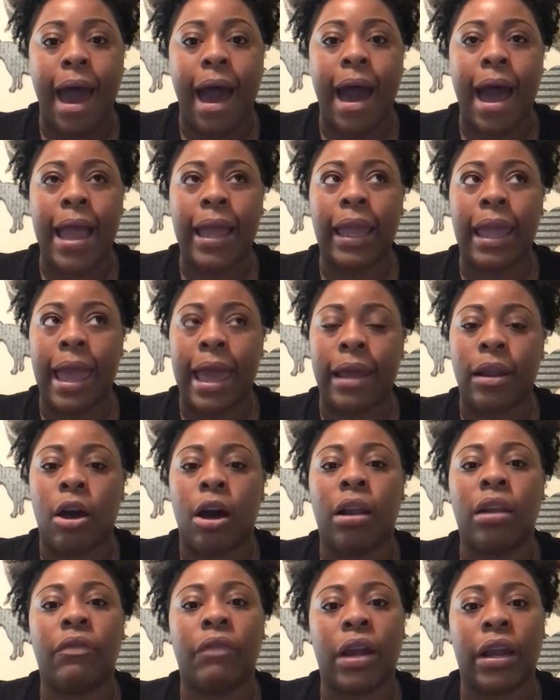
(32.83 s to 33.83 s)
I had
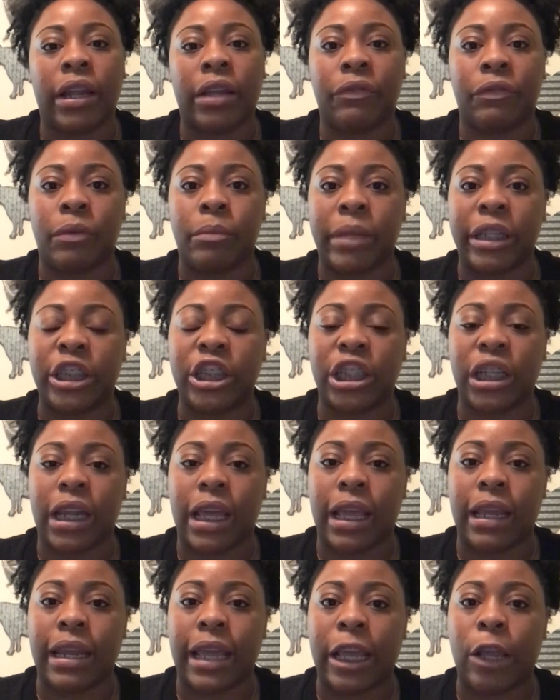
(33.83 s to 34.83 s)
all of our information
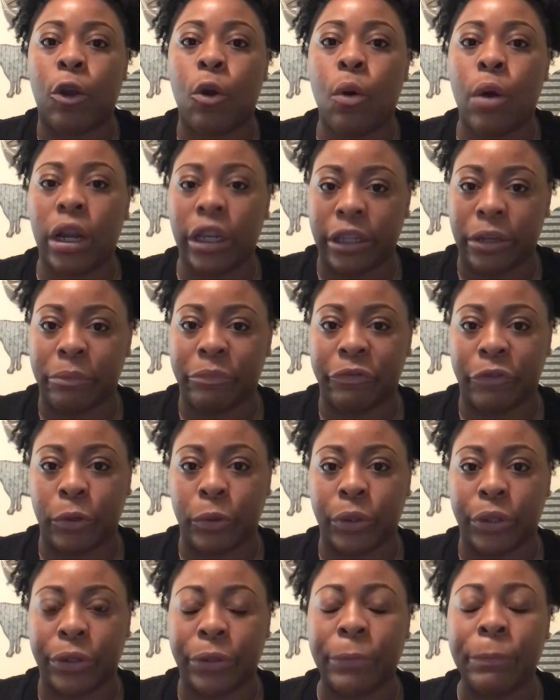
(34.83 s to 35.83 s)
in a Corleum
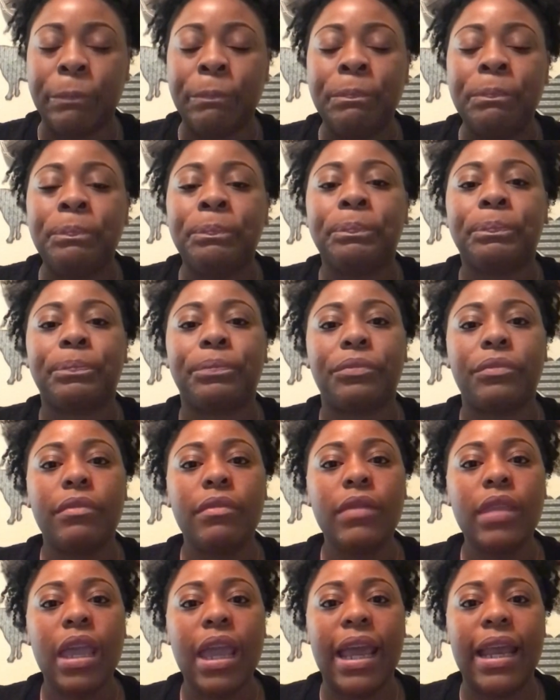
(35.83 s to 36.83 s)
folder.
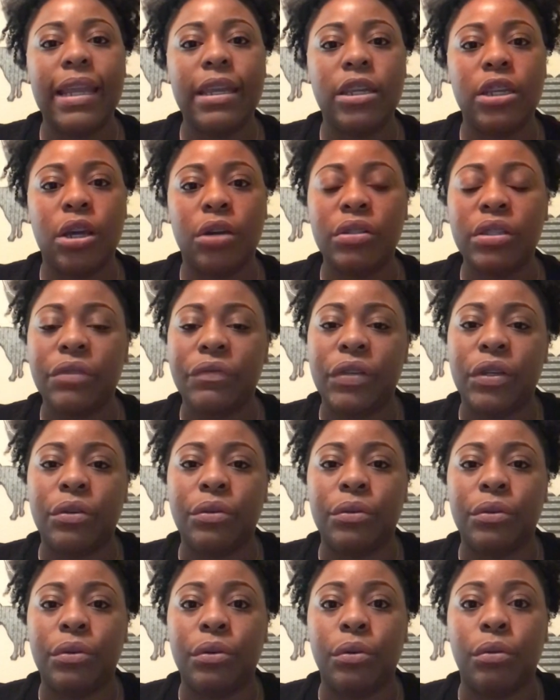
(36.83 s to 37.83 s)
And those of
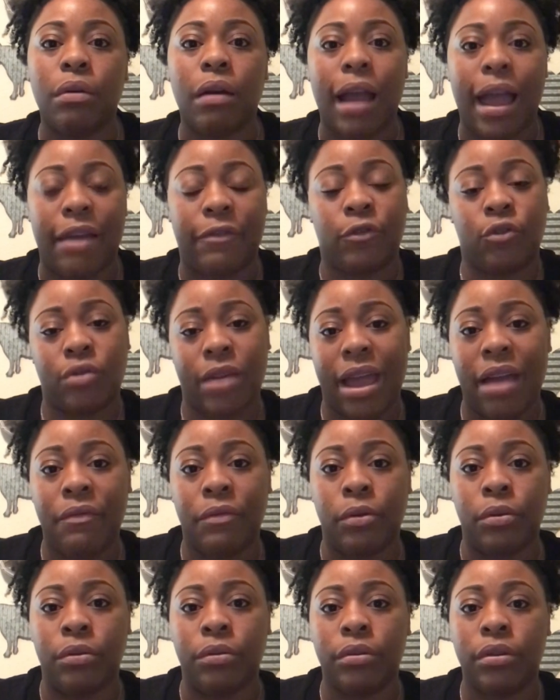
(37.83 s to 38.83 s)
you who have
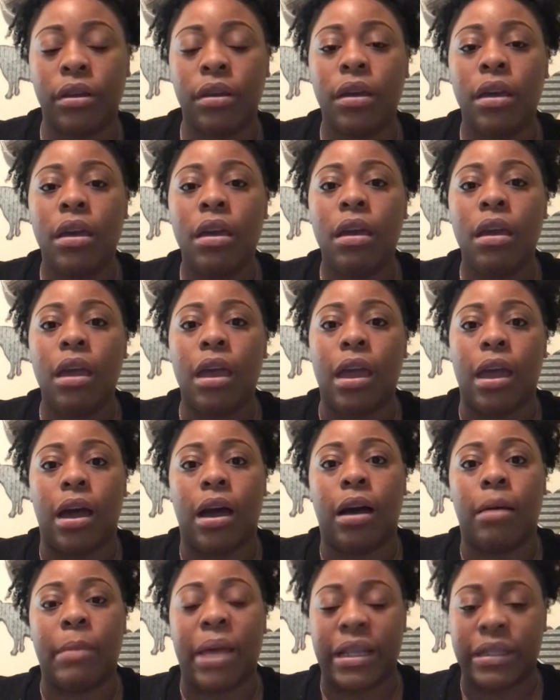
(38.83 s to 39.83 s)
traveled
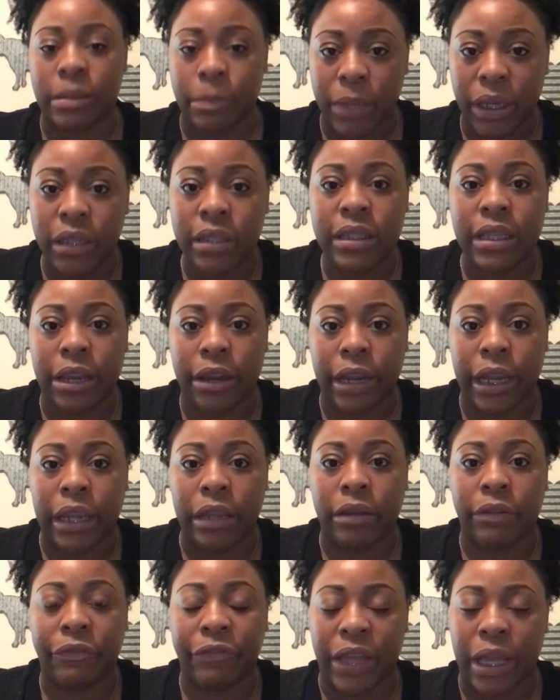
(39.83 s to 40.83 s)
as a
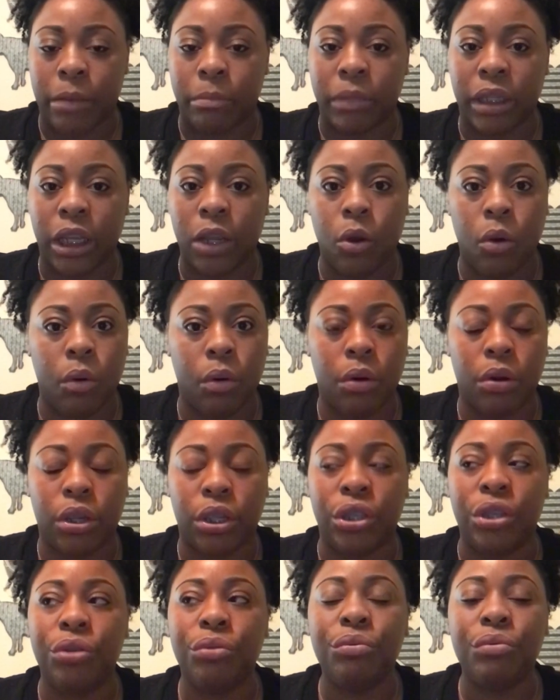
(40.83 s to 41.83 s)
military family,
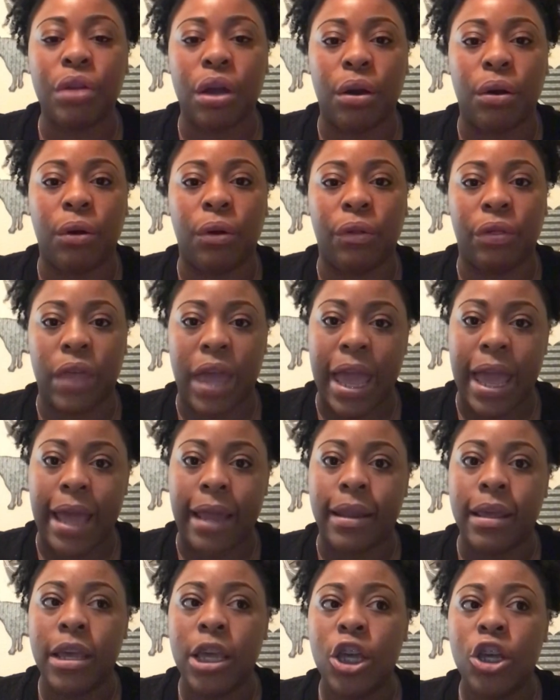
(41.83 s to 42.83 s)
you know
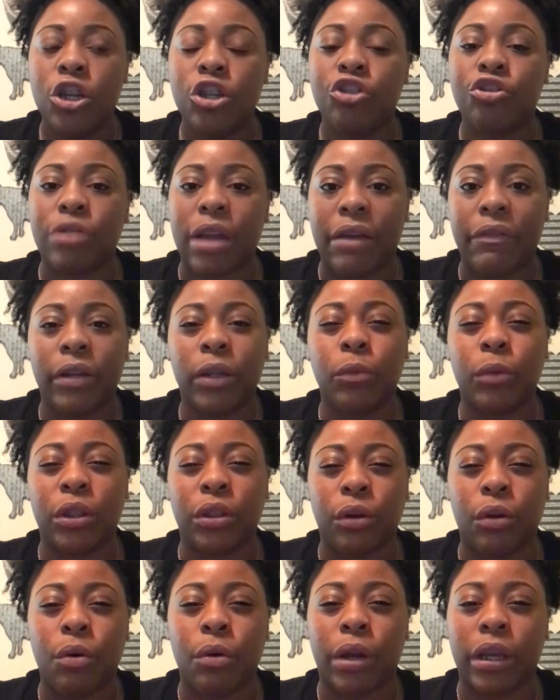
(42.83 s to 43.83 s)
that traveling
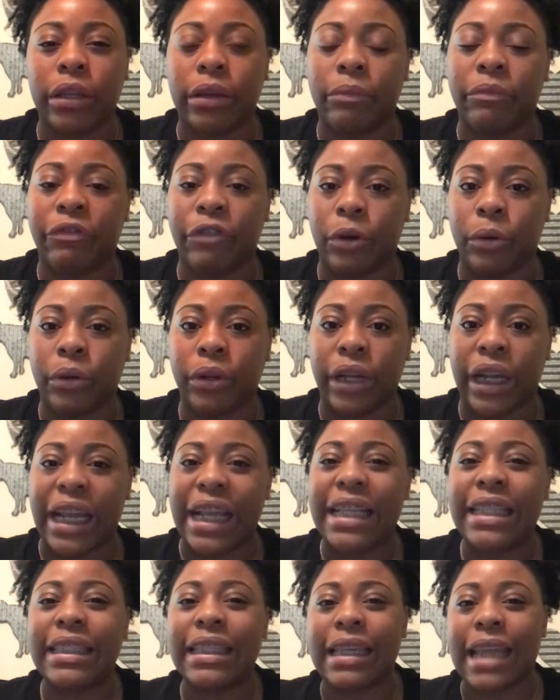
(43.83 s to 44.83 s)
with the Corleum folder
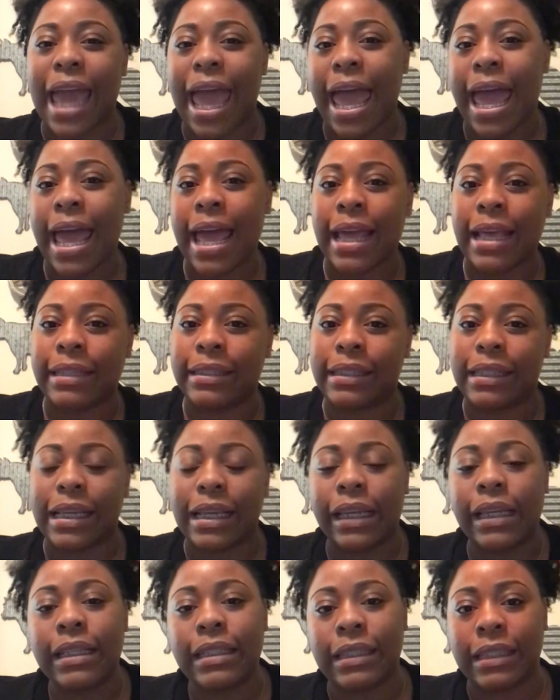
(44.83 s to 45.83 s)
isn't as
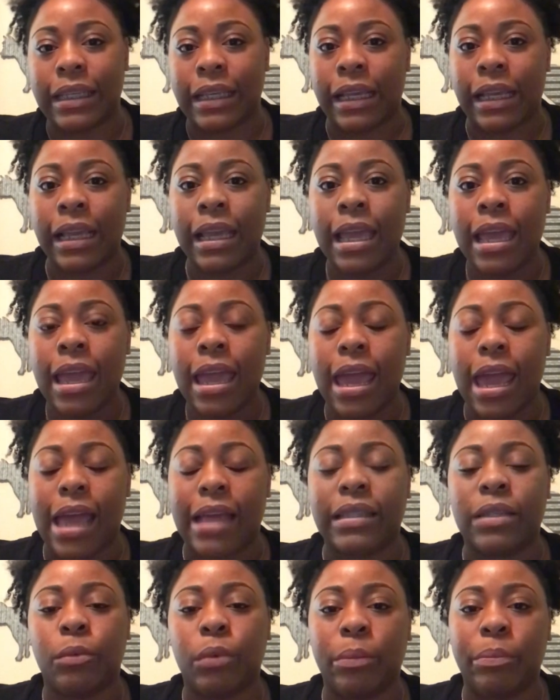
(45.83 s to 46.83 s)
easy
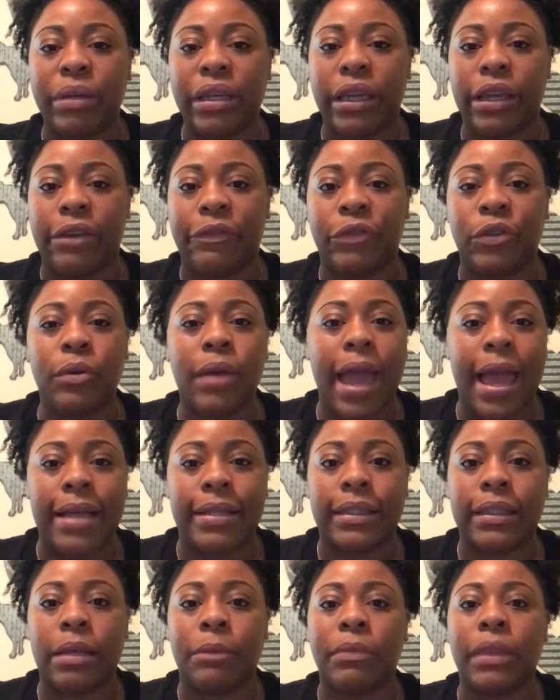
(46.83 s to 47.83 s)
as it would be if you
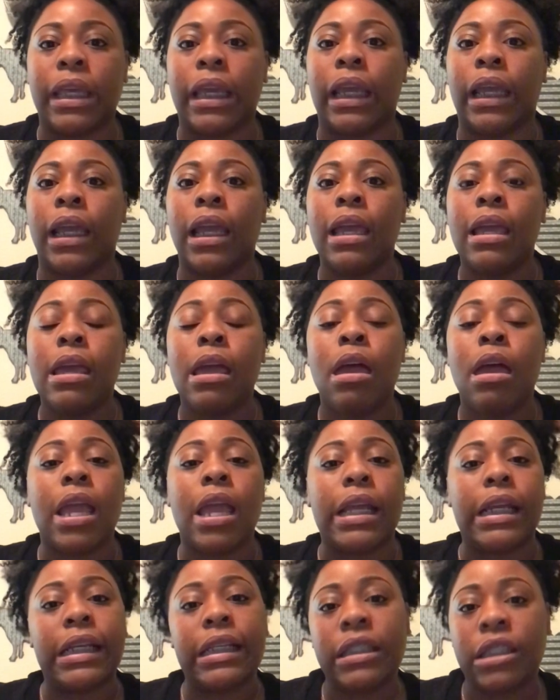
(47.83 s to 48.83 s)
had something
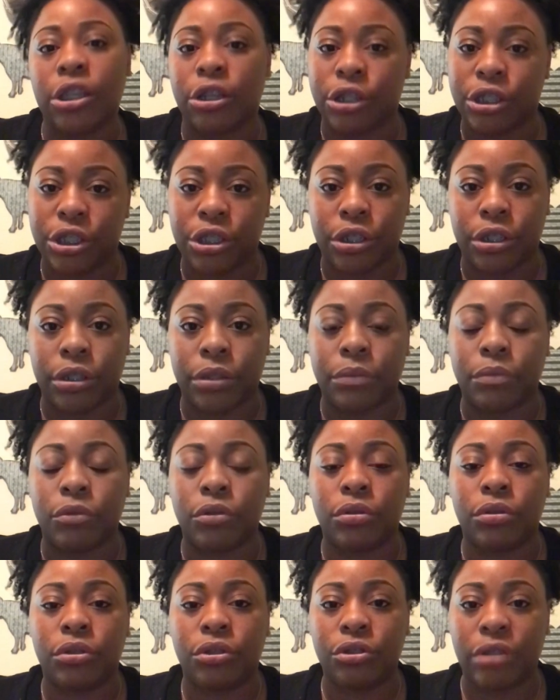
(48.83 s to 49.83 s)
easier to
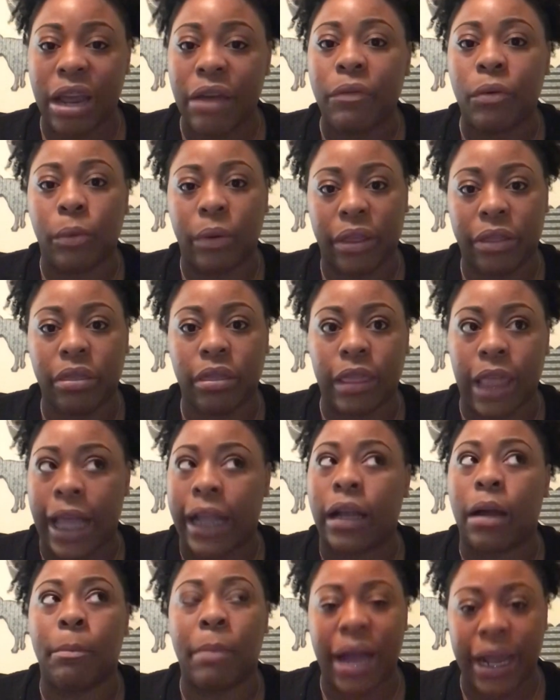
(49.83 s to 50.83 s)
travel with,
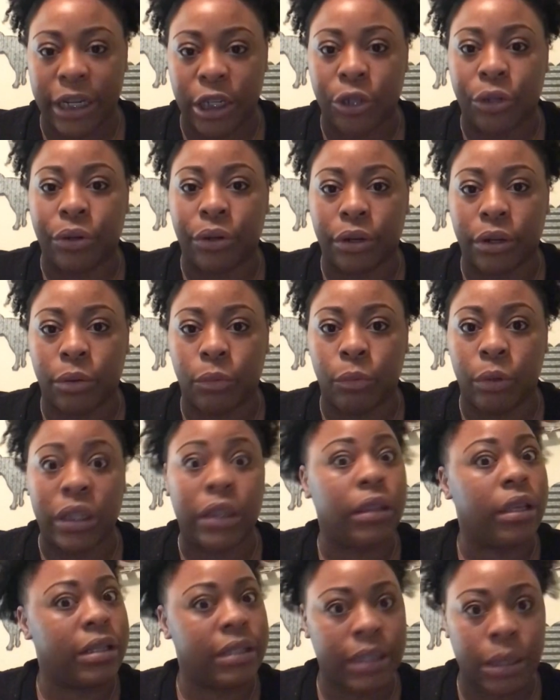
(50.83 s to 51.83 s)
like a binder
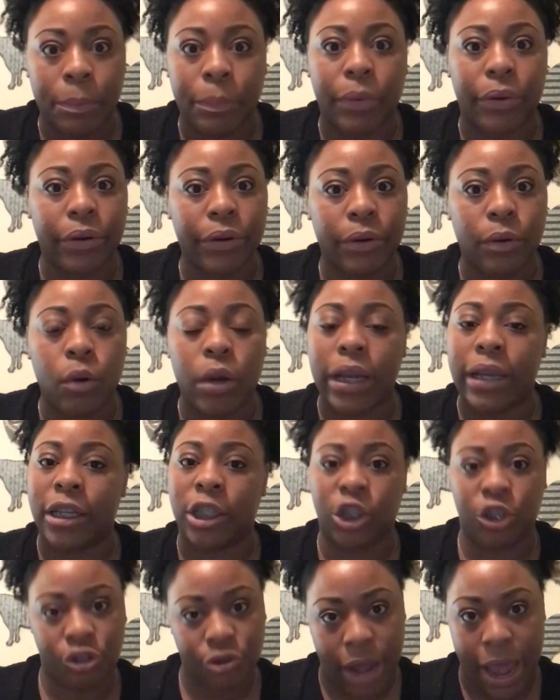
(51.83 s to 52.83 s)
with a zipper and a
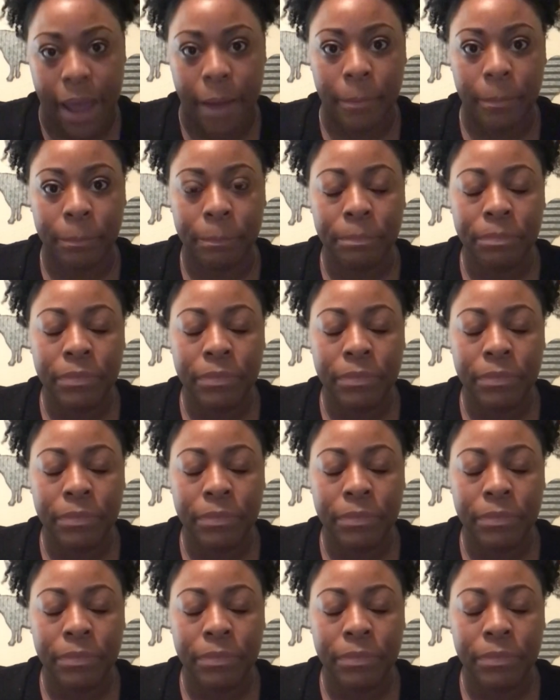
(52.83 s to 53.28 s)
strap.